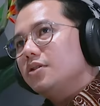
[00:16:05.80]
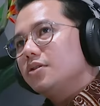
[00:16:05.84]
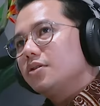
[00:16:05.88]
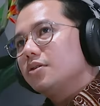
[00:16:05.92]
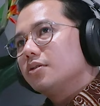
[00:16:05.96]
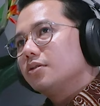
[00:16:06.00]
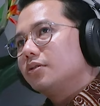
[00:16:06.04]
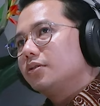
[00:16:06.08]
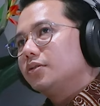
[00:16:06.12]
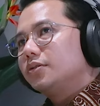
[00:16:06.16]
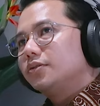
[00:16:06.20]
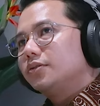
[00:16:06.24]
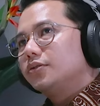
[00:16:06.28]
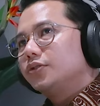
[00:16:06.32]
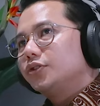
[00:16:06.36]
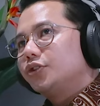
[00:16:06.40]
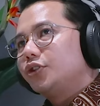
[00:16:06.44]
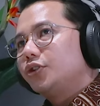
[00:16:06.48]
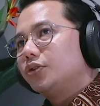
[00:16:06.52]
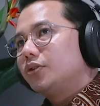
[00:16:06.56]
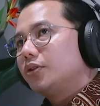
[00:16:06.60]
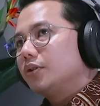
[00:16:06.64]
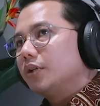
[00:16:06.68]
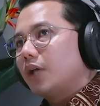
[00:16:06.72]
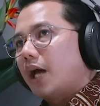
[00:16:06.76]
So
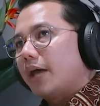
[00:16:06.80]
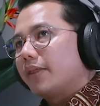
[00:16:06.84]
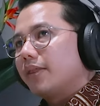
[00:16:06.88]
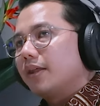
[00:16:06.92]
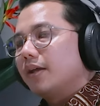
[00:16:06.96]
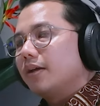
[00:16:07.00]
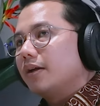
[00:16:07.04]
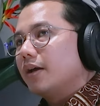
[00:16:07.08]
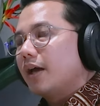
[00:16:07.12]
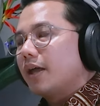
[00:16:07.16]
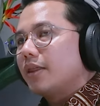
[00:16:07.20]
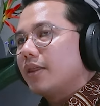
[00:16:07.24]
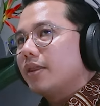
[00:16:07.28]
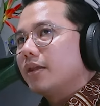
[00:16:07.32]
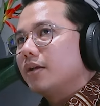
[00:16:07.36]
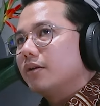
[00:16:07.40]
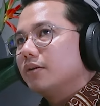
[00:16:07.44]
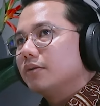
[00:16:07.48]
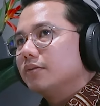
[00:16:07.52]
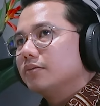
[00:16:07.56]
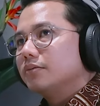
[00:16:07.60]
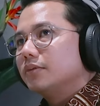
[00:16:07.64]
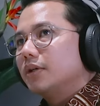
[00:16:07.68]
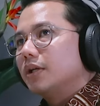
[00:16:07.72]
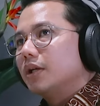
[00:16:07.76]
sure, I think
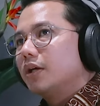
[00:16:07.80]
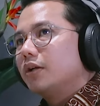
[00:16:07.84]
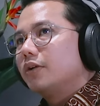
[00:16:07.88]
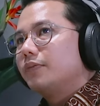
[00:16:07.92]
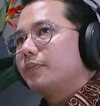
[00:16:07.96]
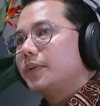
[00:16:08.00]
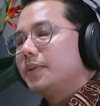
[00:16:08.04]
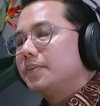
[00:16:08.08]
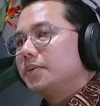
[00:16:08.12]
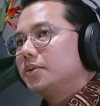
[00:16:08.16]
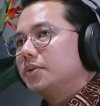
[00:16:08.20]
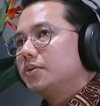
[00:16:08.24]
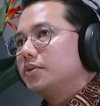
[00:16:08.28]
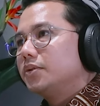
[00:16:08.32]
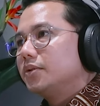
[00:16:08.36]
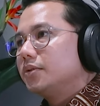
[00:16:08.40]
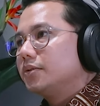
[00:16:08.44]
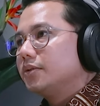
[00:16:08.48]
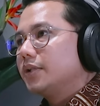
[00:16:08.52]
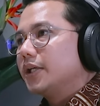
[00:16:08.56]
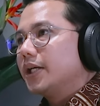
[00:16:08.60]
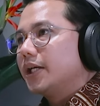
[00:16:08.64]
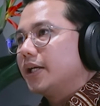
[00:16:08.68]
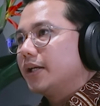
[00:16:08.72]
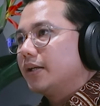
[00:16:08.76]
a lot of people
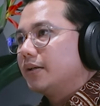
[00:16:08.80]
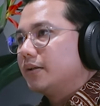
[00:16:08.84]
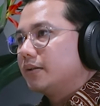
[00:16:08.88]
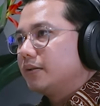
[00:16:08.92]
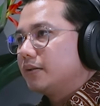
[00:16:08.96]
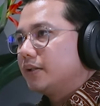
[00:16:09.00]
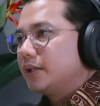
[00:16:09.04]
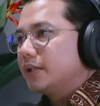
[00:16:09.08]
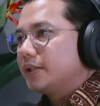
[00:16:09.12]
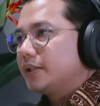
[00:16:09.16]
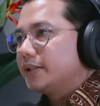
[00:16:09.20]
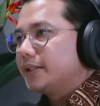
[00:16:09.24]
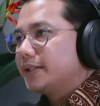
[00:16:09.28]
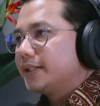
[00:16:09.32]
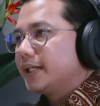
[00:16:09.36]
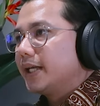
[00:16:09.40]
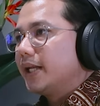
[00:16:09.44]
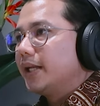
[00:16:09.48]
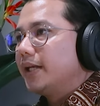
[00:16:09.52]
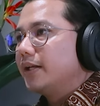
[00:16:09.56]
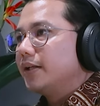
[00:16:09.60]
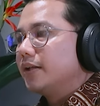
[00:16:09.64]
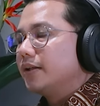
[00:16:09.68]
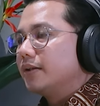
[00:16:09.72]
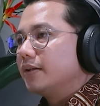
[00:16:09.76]
know that
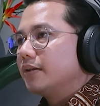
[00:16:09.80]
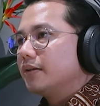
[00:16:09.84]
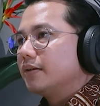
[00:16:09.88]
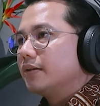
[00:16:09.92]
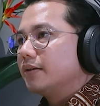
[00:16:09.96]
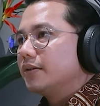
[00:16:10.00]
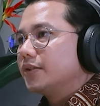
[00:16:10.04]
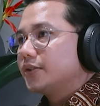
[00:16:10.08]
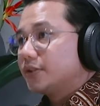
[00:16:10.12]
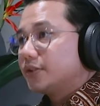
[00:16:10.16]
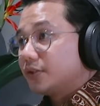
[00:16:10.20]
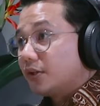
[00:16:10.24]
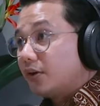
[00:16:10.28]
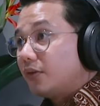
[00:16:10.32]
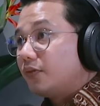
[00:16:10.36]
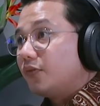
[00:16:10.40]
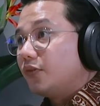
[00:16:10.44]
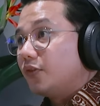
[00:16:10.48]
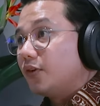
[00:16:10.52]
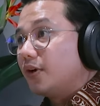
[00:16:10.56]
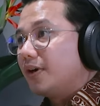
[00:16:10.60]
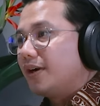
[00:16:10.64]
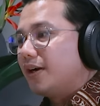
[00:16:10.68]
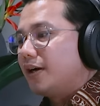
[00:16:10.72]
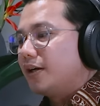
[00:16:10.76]
selling
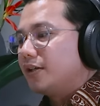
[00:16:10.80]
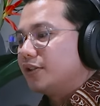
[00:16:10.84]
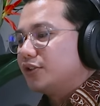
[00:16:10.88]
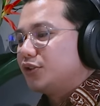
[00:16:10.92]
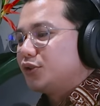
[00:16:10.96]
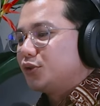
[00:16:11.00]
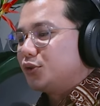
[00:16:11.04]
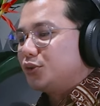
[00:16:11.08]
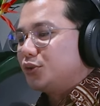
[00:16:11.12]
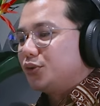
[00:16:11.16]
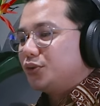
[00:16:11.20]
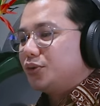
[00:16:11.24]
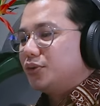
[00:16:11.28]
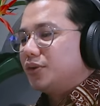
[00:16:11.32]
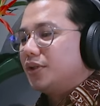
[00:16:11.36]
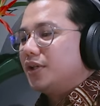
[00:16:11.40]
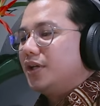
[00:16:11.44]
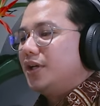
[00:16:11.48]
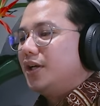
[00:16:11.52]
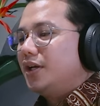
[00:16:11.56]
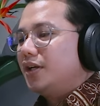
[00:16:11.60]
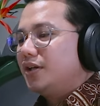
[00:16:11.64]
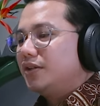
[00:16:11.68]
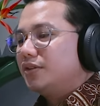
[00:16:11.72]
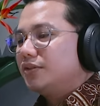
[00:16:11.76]
software to
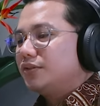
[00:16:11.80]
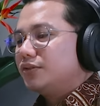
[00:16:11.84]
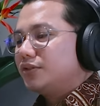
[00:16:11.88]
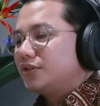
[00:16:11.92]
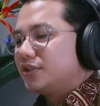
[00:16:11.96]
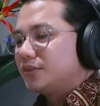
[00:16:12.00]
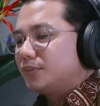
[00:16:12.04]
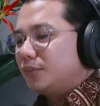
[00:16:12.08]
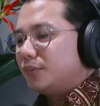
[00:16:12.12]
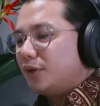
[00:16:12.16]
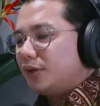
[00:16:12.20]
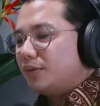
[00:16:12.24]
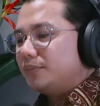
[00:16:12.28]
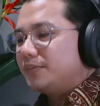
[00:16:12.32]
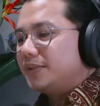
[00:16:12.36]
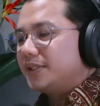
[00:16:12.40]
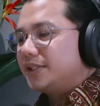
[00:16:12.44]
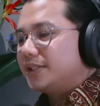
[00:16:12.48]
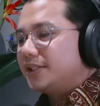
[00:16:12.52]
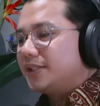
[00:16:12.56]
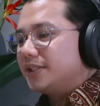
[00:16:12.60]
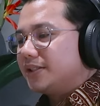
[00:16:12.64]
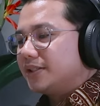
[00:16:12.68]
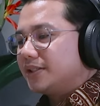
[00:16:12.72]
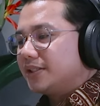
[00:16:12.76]
small
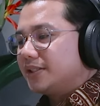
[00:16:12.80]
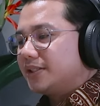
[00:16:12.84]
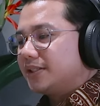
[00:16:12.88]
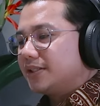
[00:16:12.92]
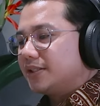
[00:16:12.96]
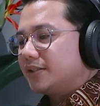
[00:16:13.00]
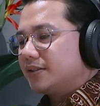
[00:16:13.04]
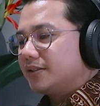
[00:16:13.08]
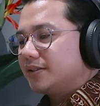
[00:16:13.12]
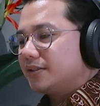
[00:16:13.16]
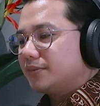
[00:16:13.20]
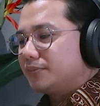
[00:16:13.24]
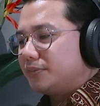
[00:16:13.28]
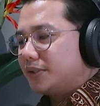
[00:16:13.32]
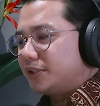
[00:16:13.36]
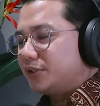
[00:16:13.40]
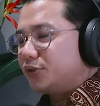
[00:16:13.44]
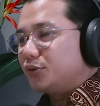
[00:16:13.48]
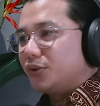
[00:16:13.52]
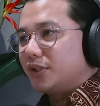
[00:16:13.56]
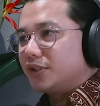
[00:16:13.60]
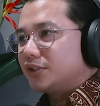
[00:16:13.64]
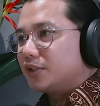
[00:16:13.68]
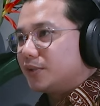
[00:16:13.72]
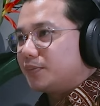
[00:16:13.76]
business compared
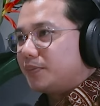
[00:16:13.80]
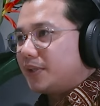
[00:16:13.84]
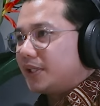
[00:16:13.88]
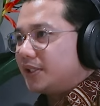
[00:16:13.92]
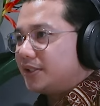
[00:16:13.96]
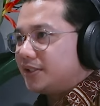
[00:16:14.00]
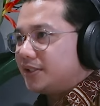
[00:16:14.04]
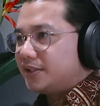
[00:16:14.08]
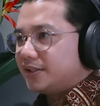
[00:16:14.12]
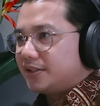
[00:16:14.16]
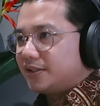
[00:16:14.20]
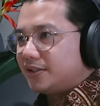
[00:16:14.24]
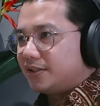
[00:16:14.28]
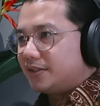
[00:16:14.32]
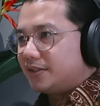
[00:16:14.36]
to enterprise is